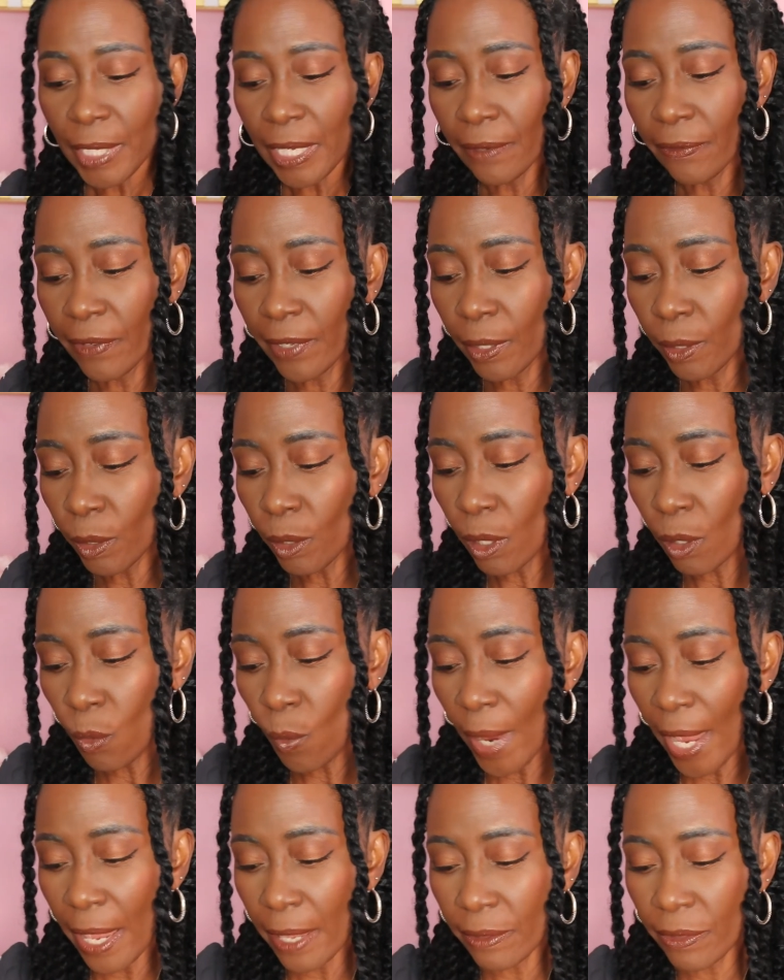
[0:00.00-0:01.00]
giving
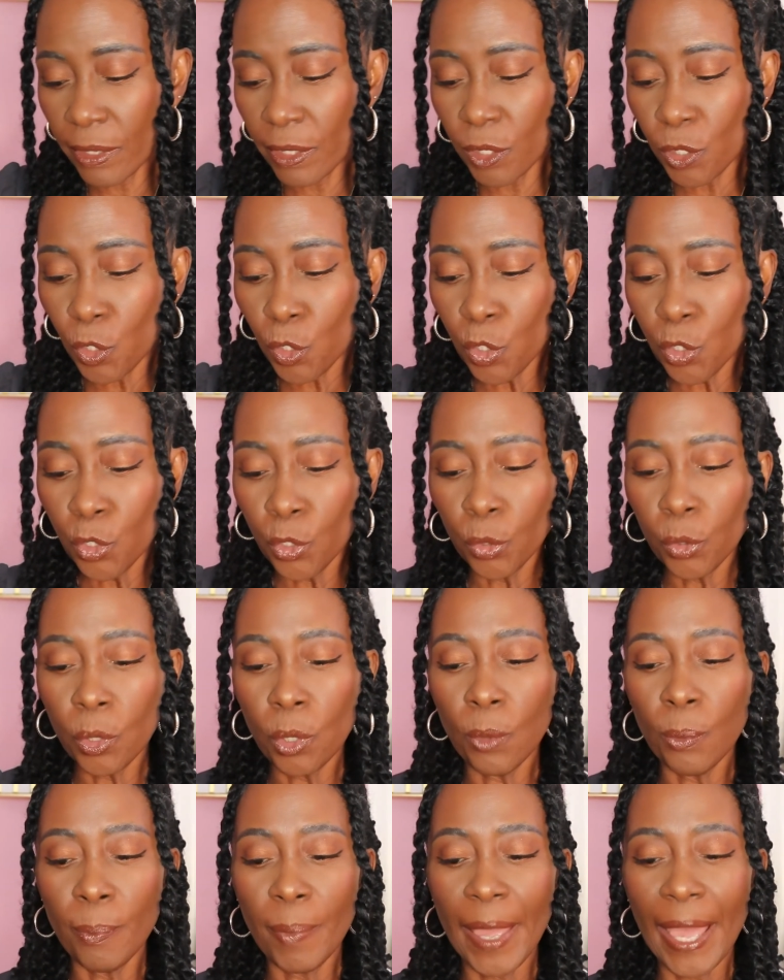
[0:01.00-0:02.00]
away this
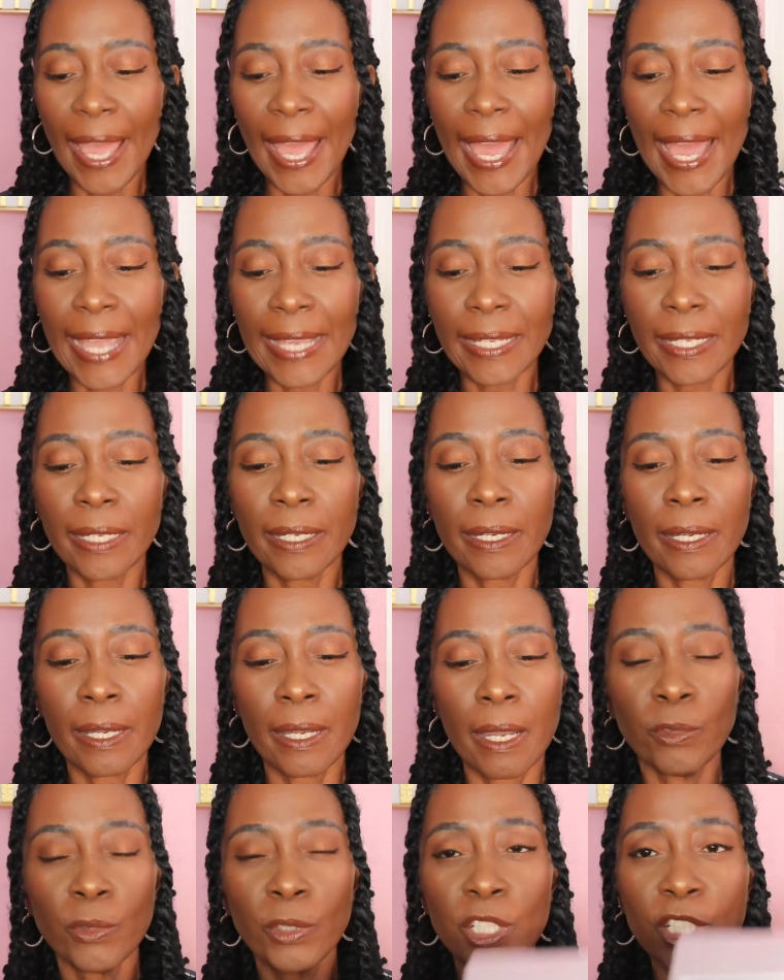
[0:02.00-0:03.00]
dual pack
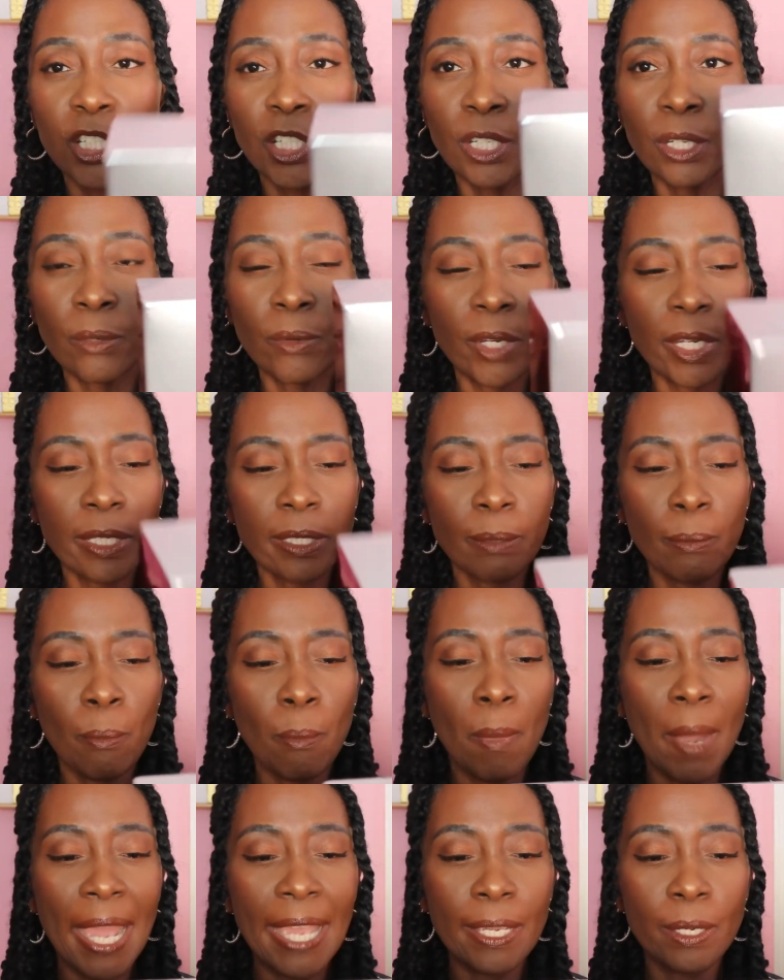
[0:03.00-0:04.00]
Regenerous
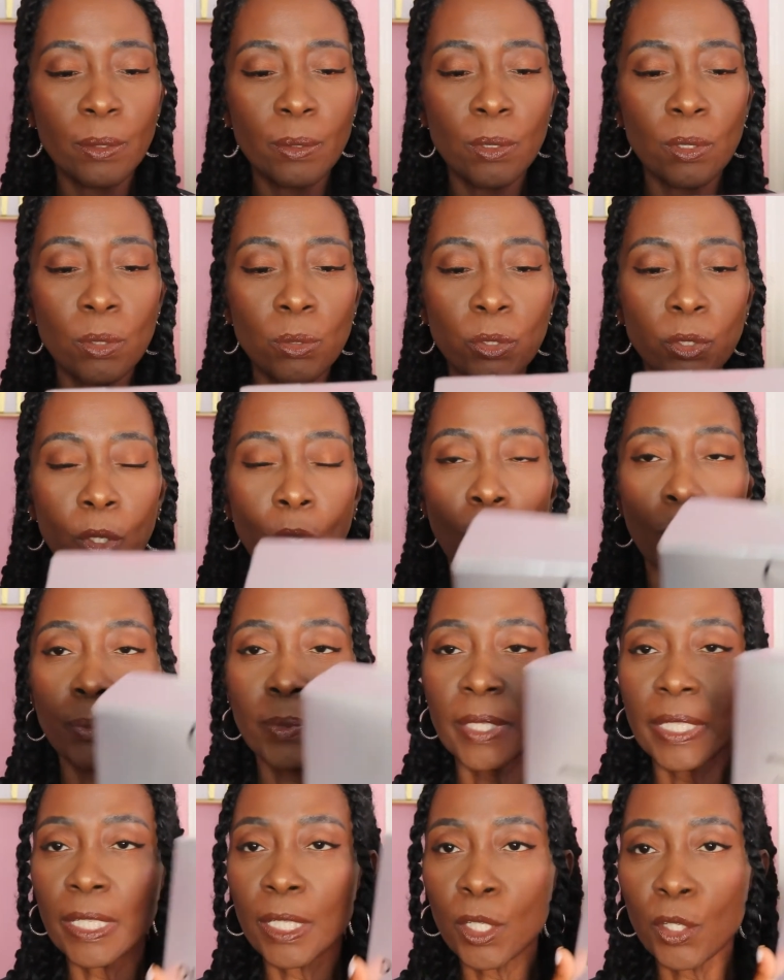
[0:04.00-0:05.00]
Micro
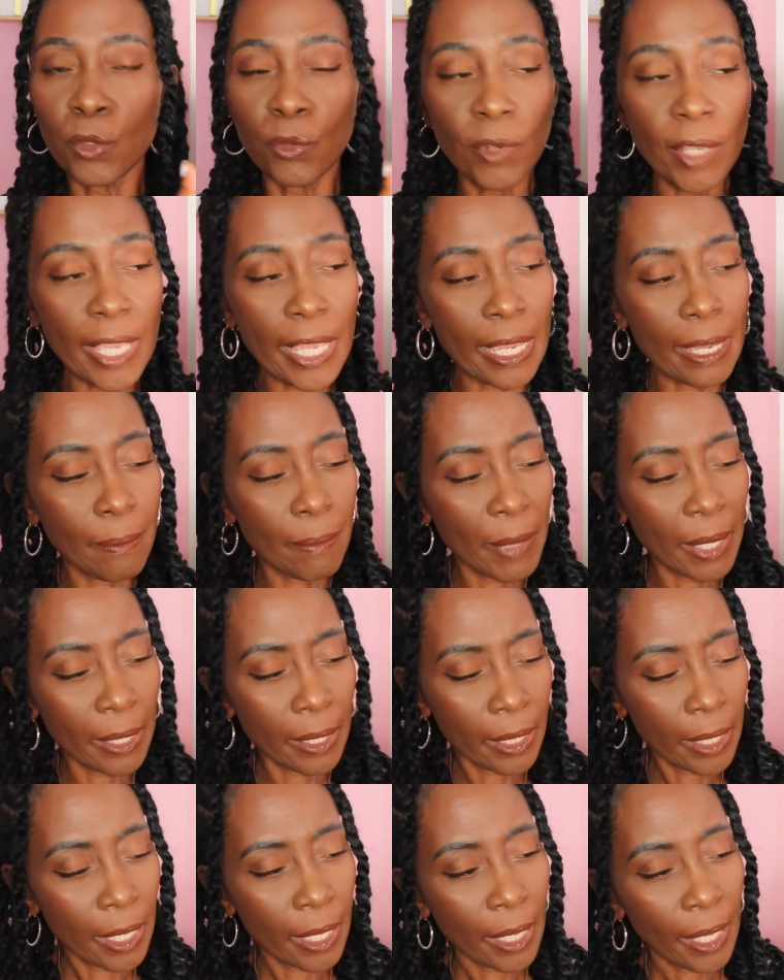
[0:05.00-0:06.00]
Sculpting Cream,
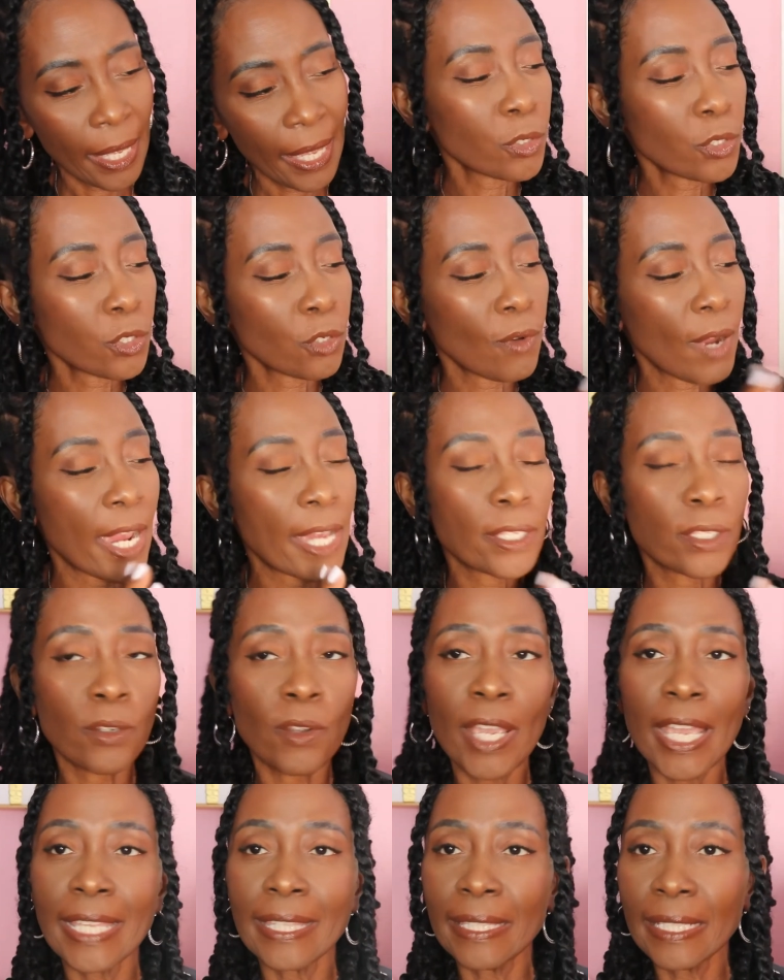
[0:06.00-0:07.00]
moisturizer,
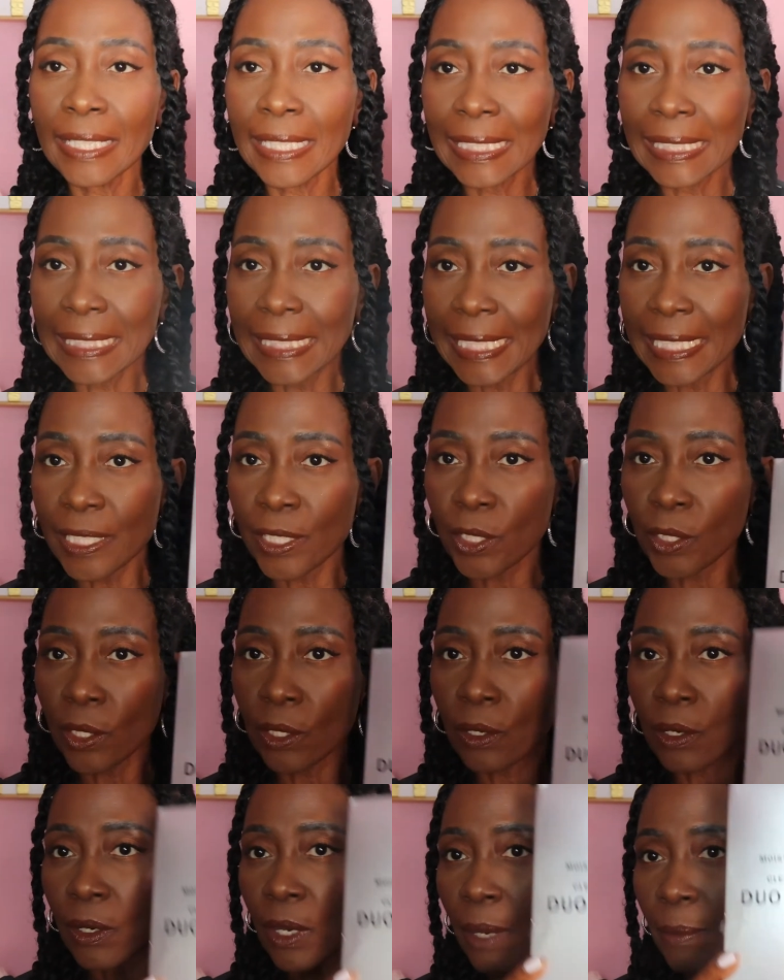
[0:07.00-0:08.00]
and the
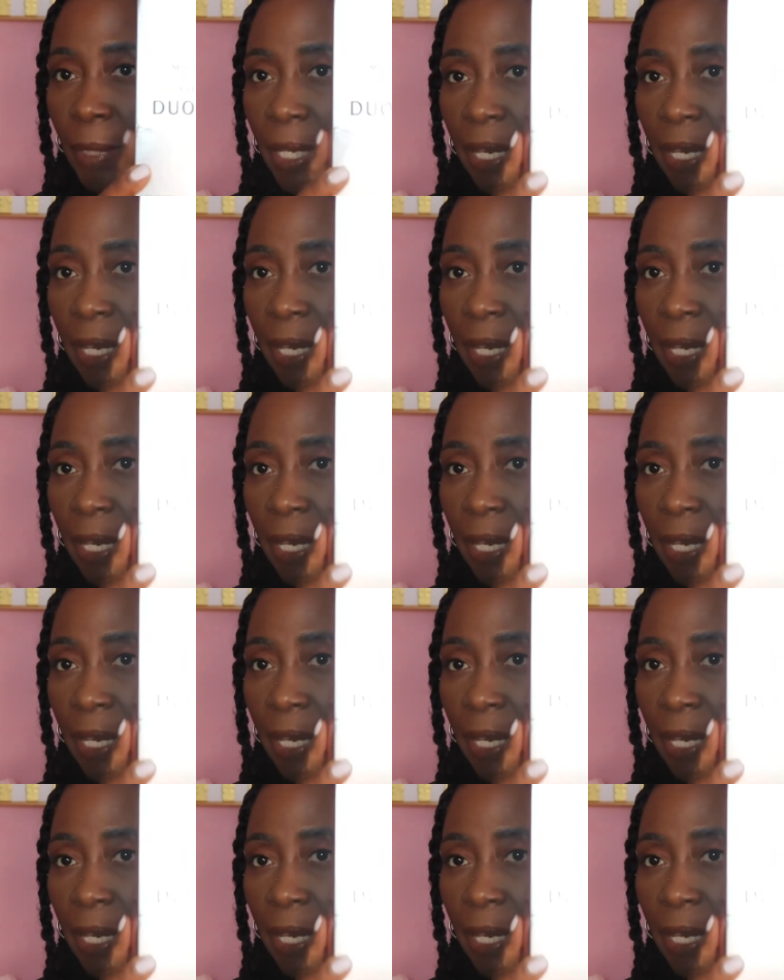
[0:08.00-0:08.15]
cleanser. I'm